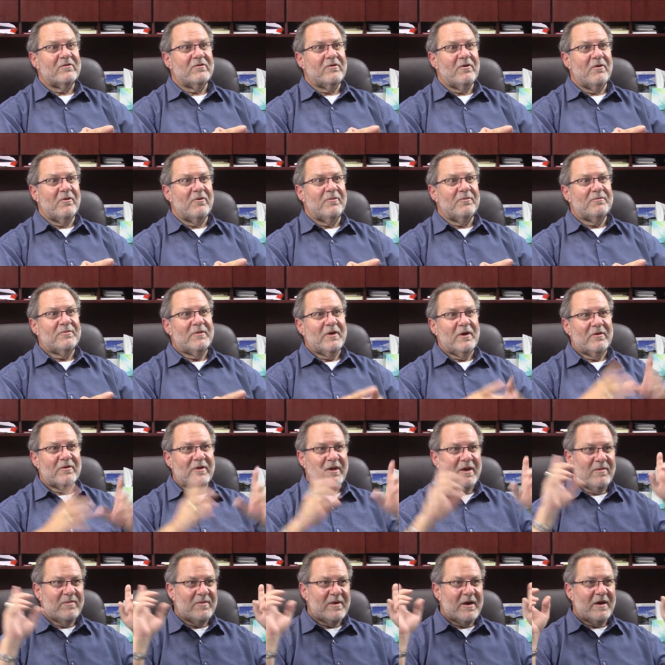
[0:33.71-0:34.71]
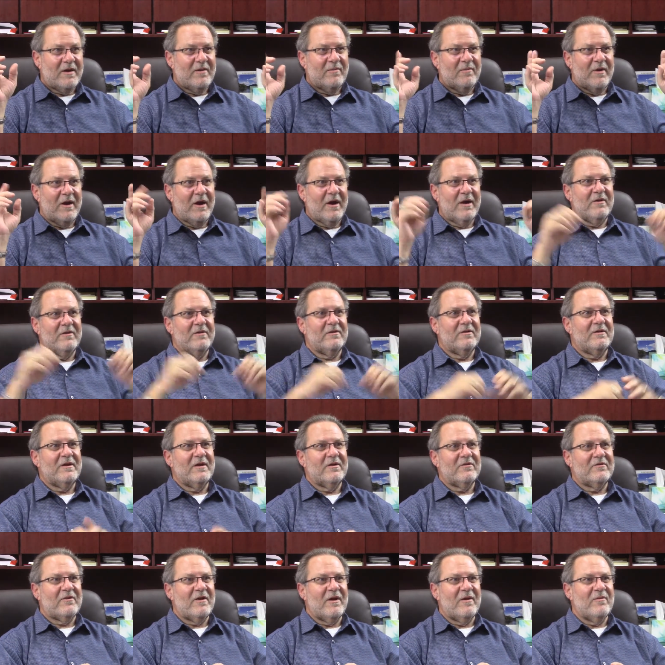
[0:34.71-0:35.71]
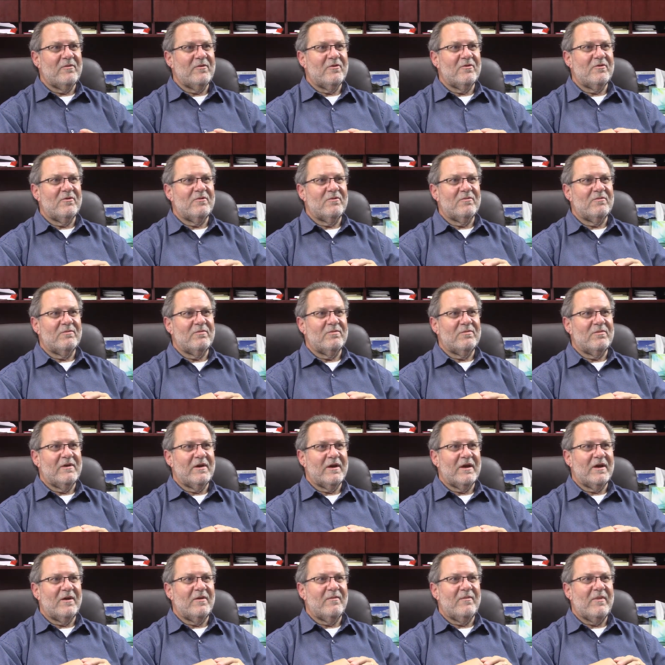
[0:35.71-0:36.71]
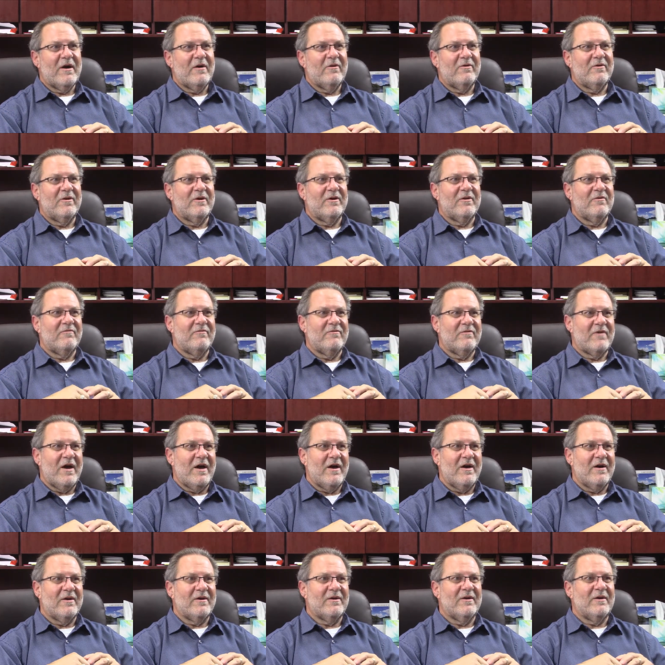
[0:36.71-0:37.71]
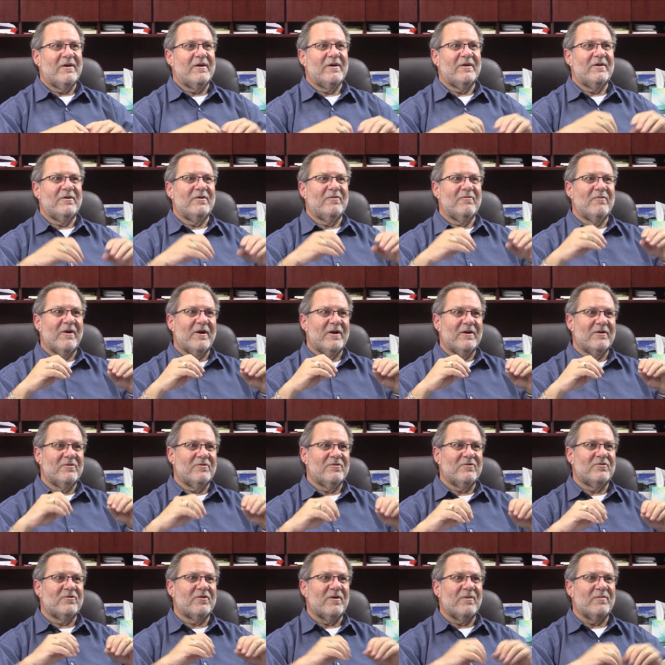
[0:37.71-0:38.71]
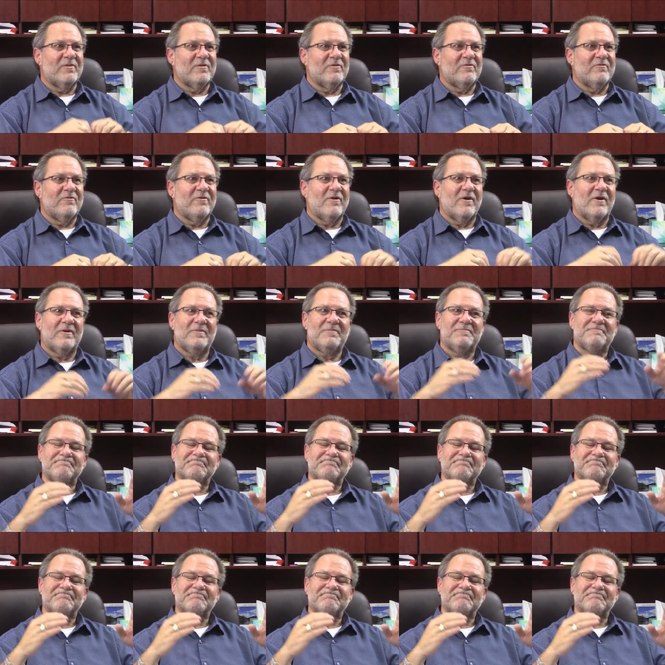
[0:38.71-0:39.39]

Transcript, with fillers: So, you know, keep that in mind the next time you're thinking about an event and you want to do something fun.